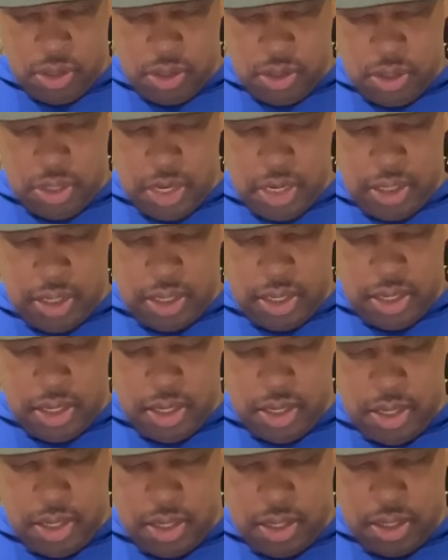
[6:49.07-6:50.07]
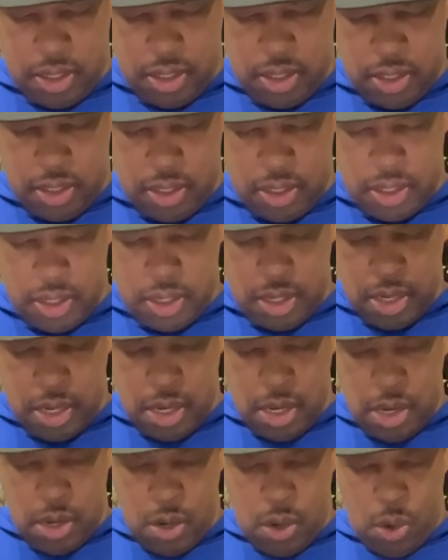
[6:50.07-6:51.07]
Did I get it?
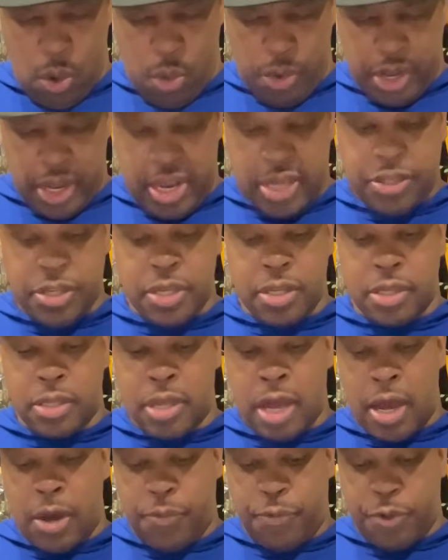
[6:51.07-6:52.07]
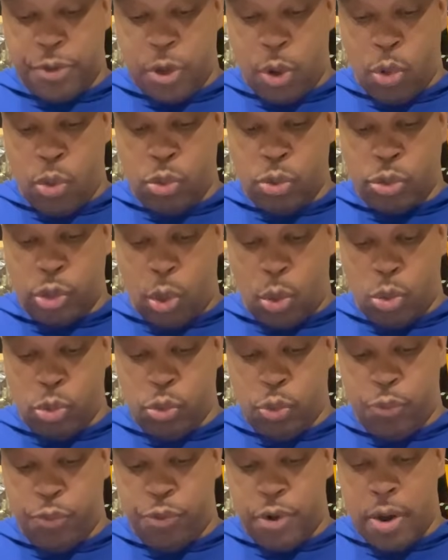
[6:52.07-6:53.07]
Oh, yeah, this is now for those
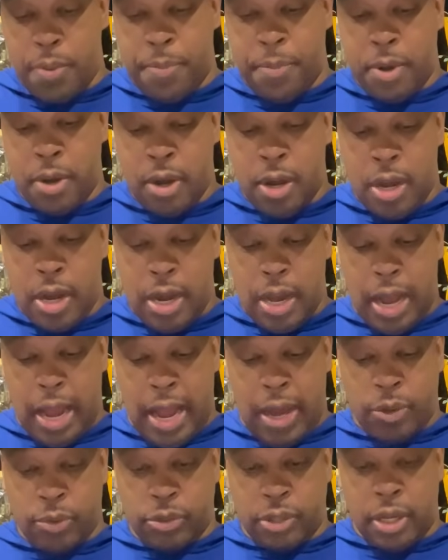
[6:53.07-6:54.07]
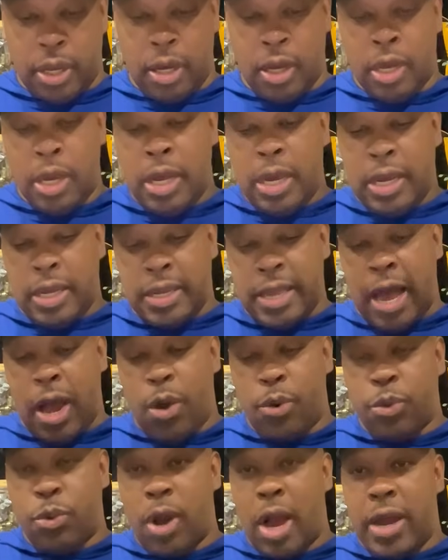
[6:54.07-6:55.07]
who from out there.
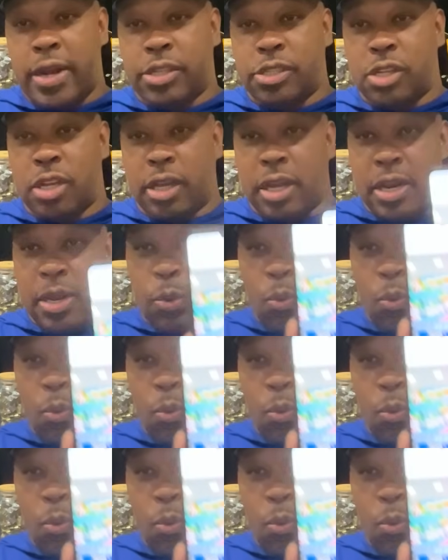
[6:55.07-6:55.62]
Y'all know how this look in the